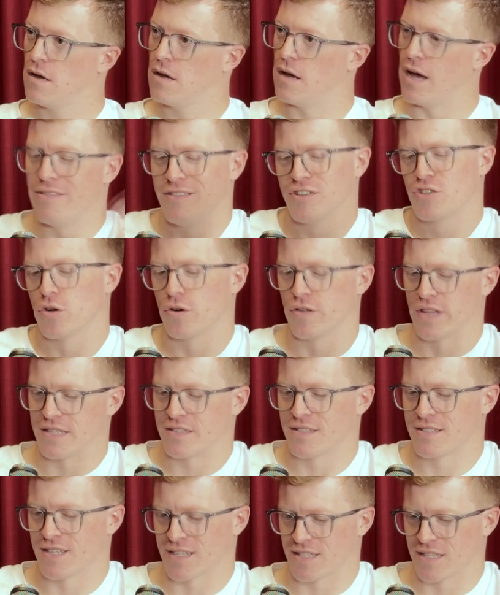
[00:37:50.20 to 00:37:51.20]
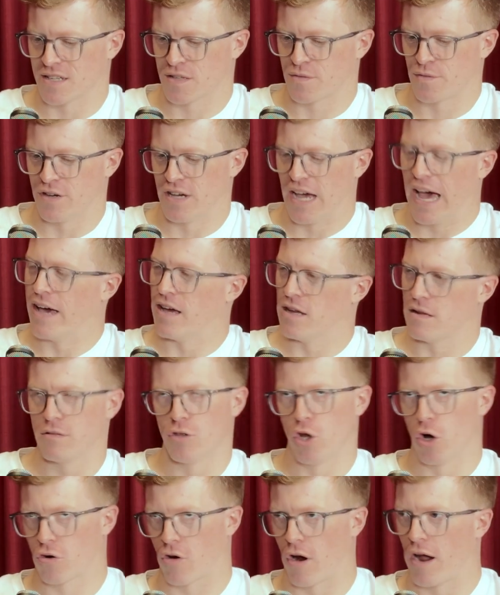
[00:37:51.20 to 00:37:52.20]
And sure, that's a 6/6 for 8,
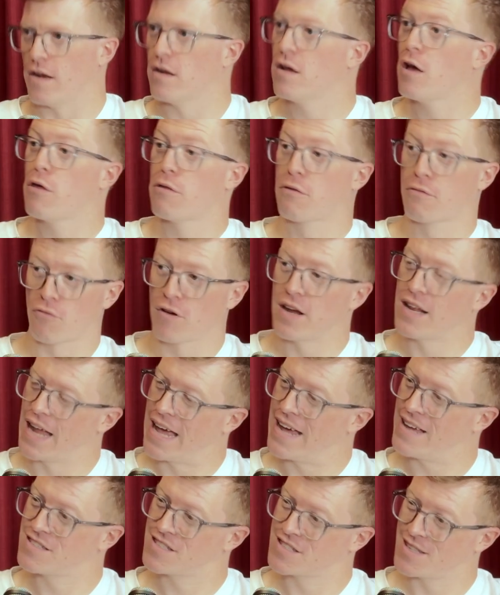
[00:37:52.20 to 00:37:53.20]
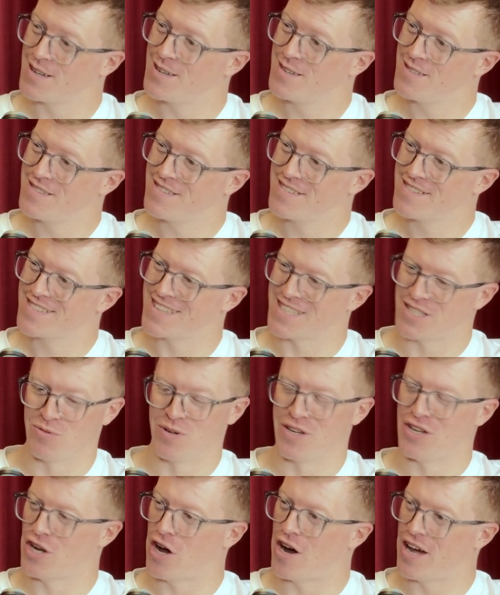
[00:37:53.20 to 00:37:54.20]
not great. But 3 lands, though, gets you
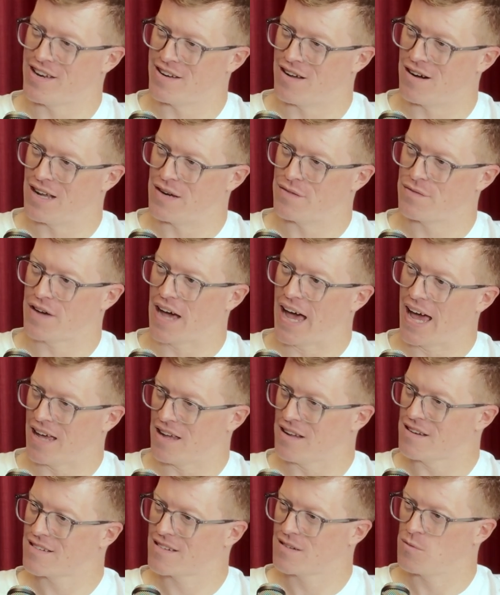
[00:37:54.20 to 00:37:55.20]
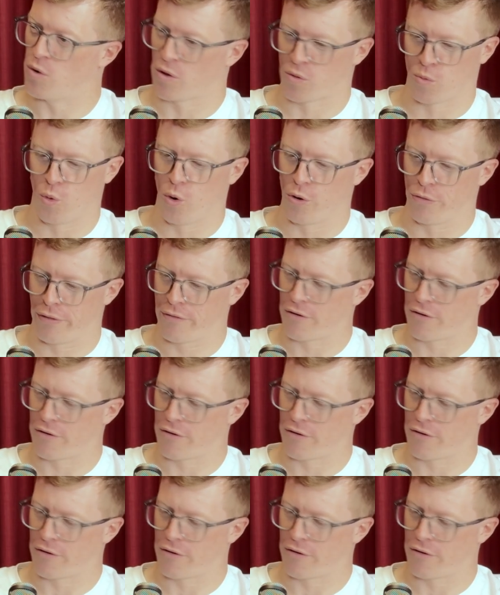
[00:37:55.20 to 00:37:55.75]
a 9/9 for 8 with Ward